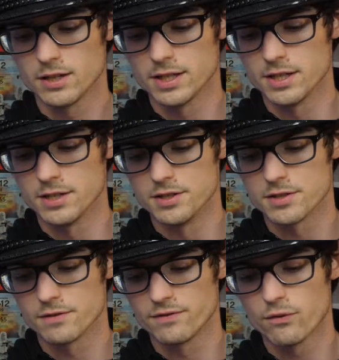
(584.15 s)

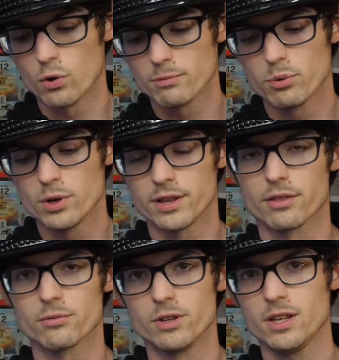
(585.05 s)
is
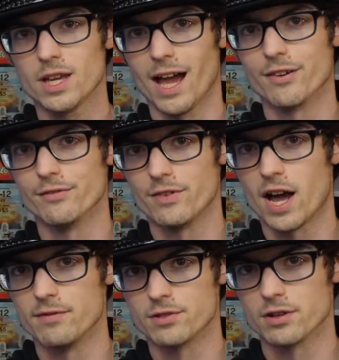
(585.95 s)
4.3 out of
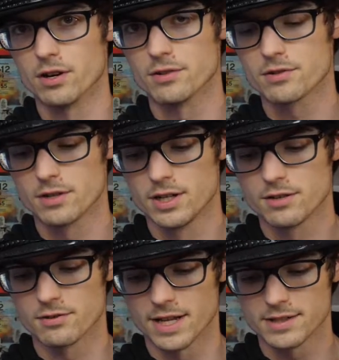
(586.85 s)
5 stars.
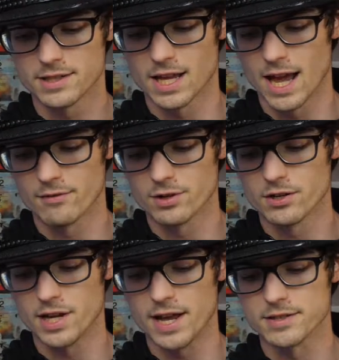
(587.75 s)
So that's the
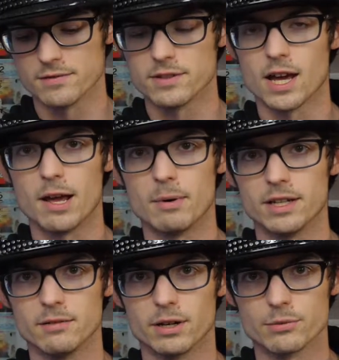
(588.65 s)
average as of the time I
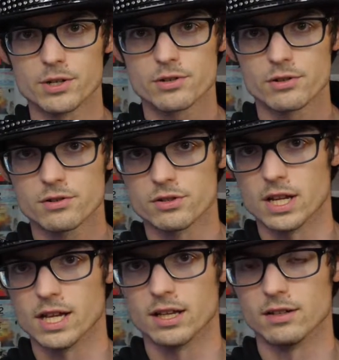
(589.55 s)
did my research
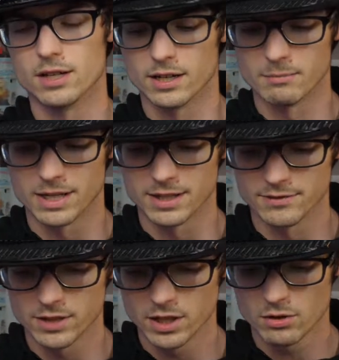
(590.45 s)
and making the
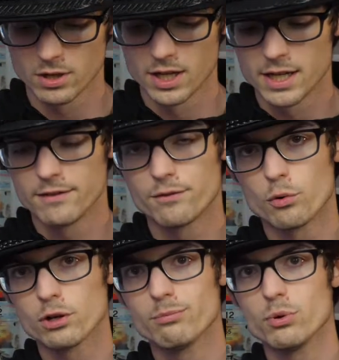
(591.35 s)
video.
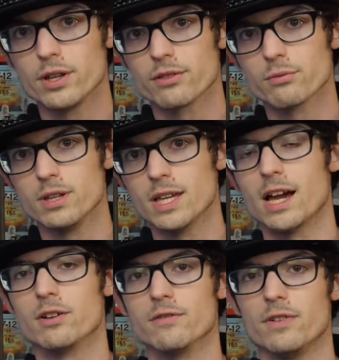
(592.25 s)
4.3
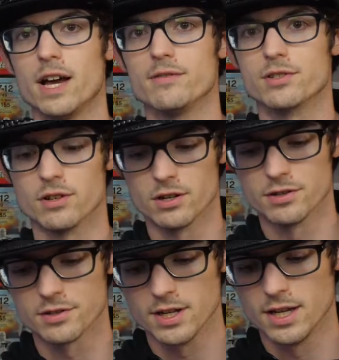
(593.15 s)
out of 5 stars.